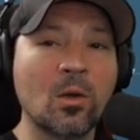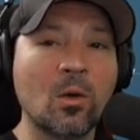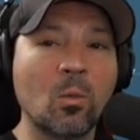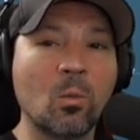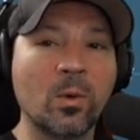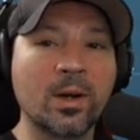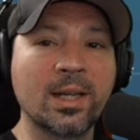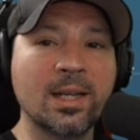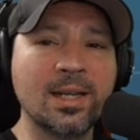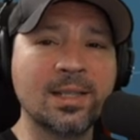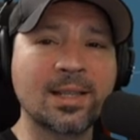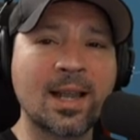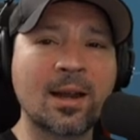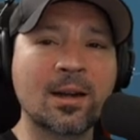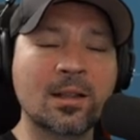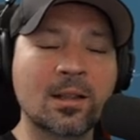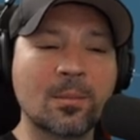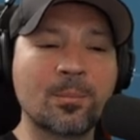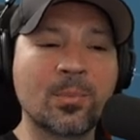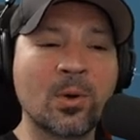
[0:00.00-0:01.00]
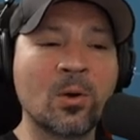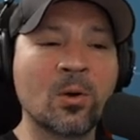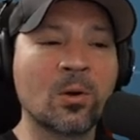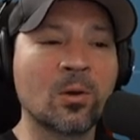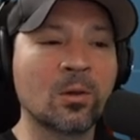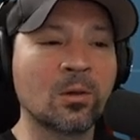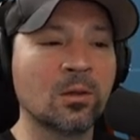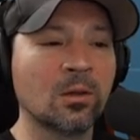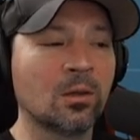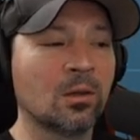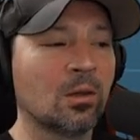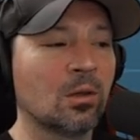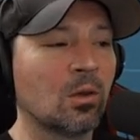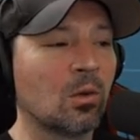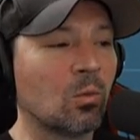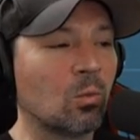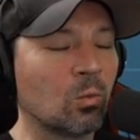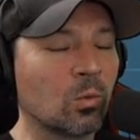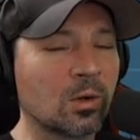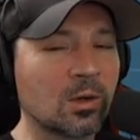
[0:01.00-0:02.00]
When he's out of the ball,
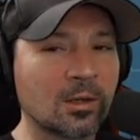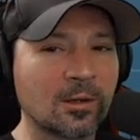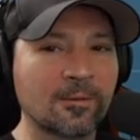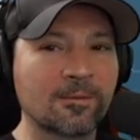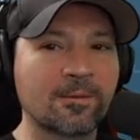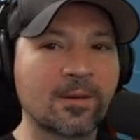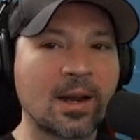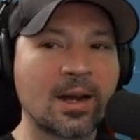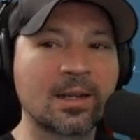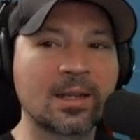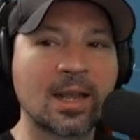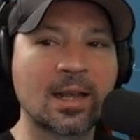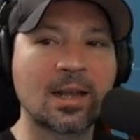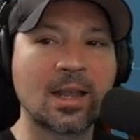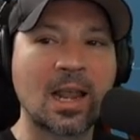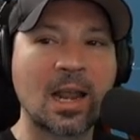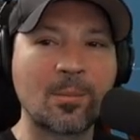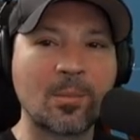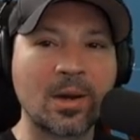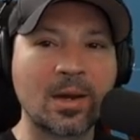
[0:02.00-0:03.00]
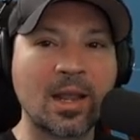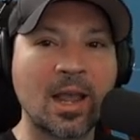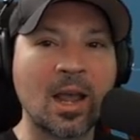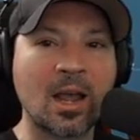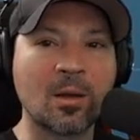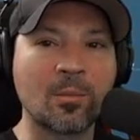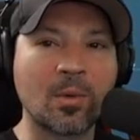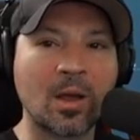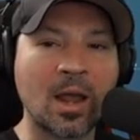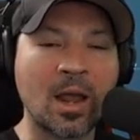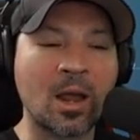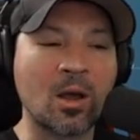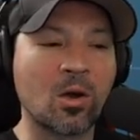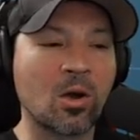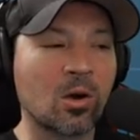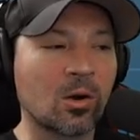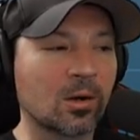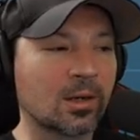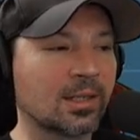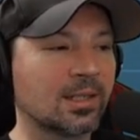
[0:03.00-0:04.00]
we're going to find out how, how,
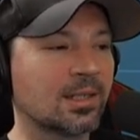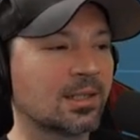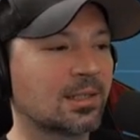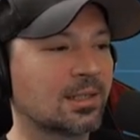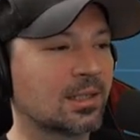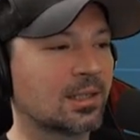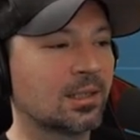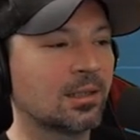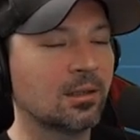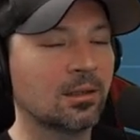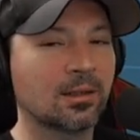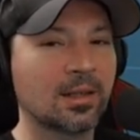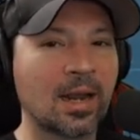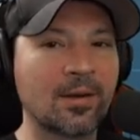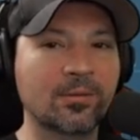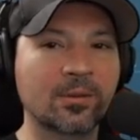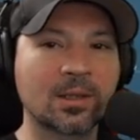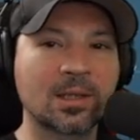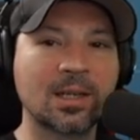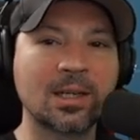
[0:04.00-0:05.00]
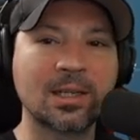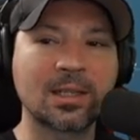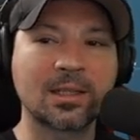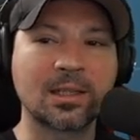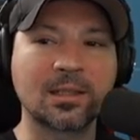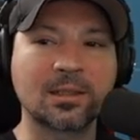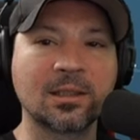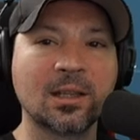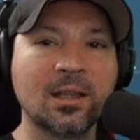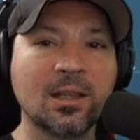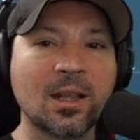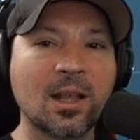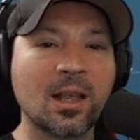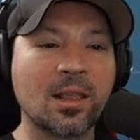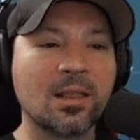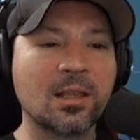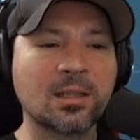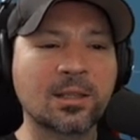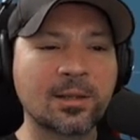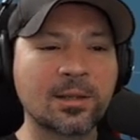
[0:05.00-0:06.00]
hard he is to kill after getting this.
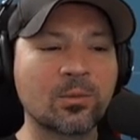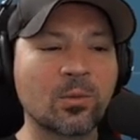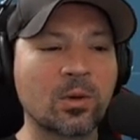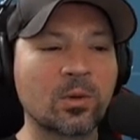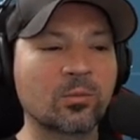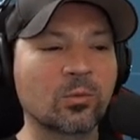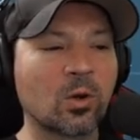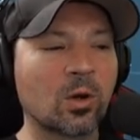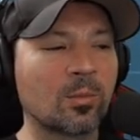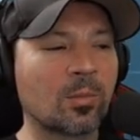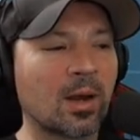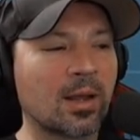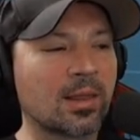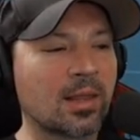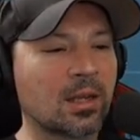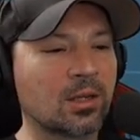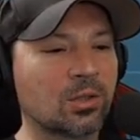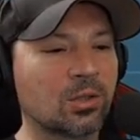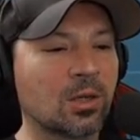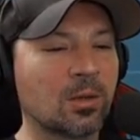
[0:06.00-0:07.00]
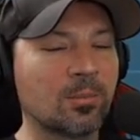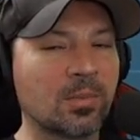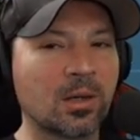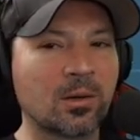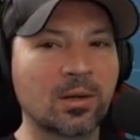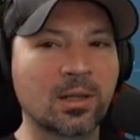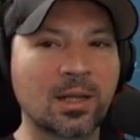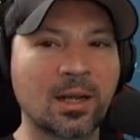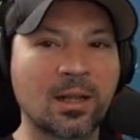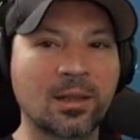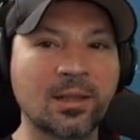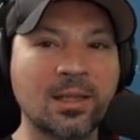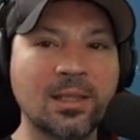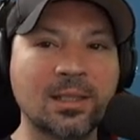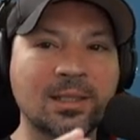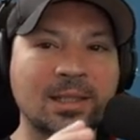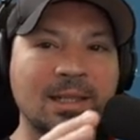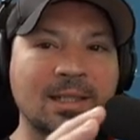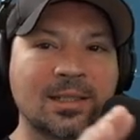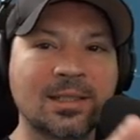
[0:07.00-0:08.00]
This is one robot that should be able to at
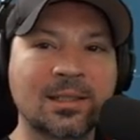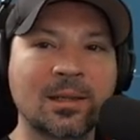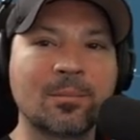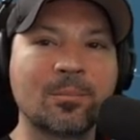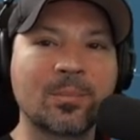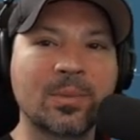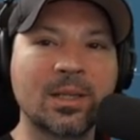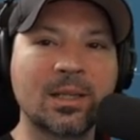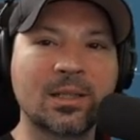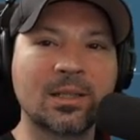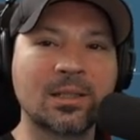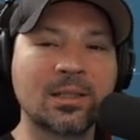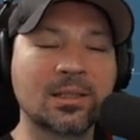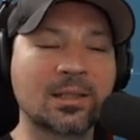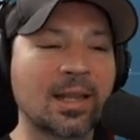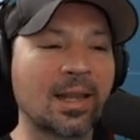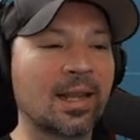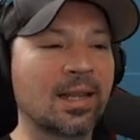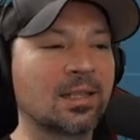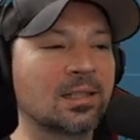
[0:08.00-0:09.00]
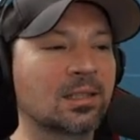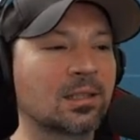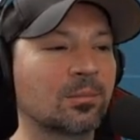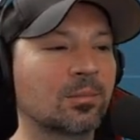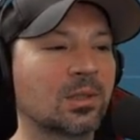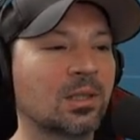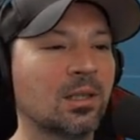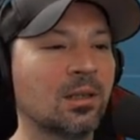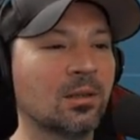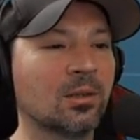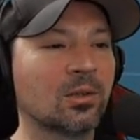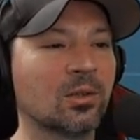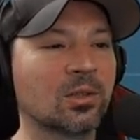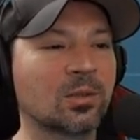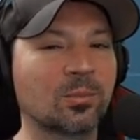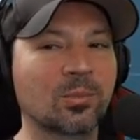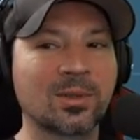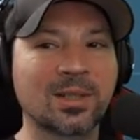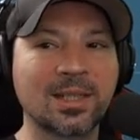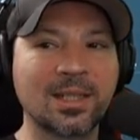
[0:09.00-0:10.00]
least get some beacons and some kills
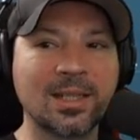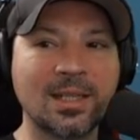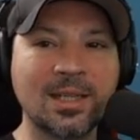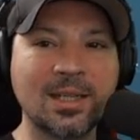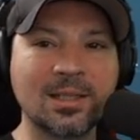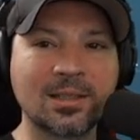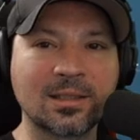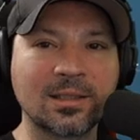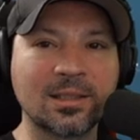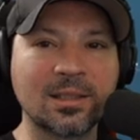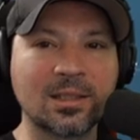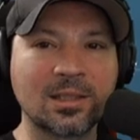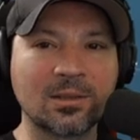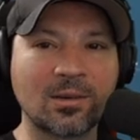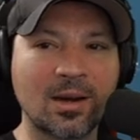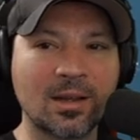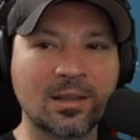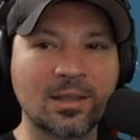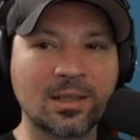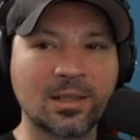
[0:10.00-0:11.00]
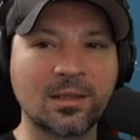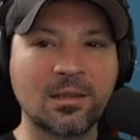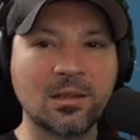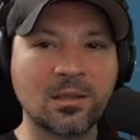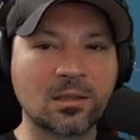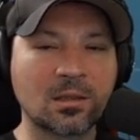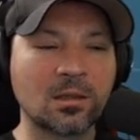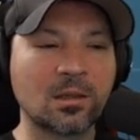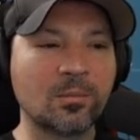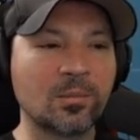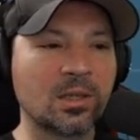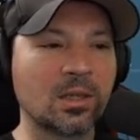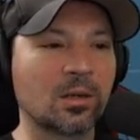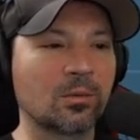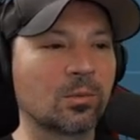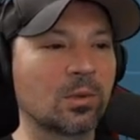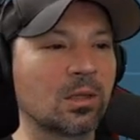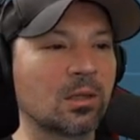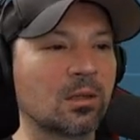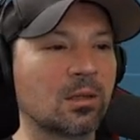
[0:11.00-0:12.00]
pretty easily, so I think he's going to be a
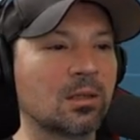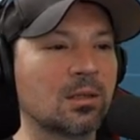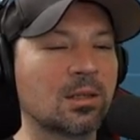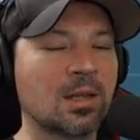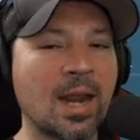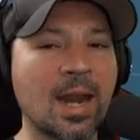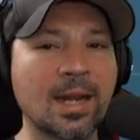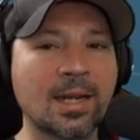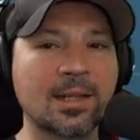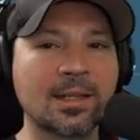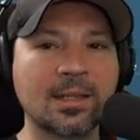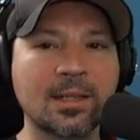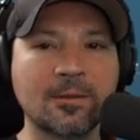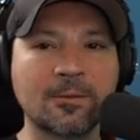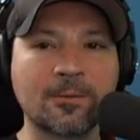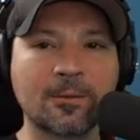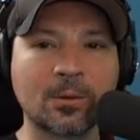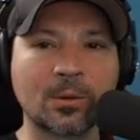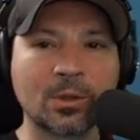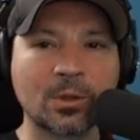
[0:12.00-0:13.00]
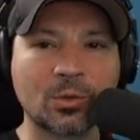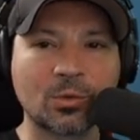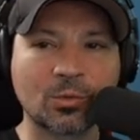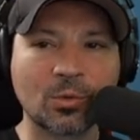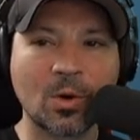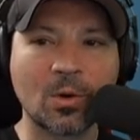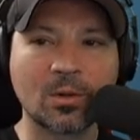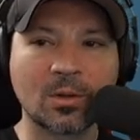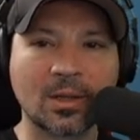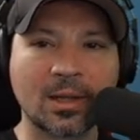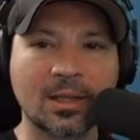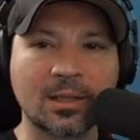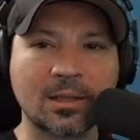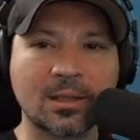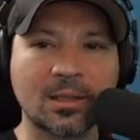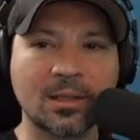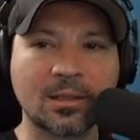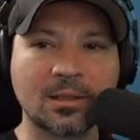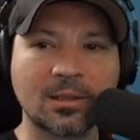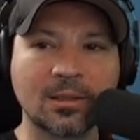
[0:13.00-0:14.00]
really good candidate for a drone like
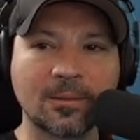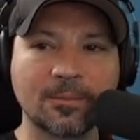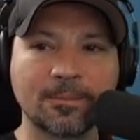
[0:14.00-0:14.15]
this.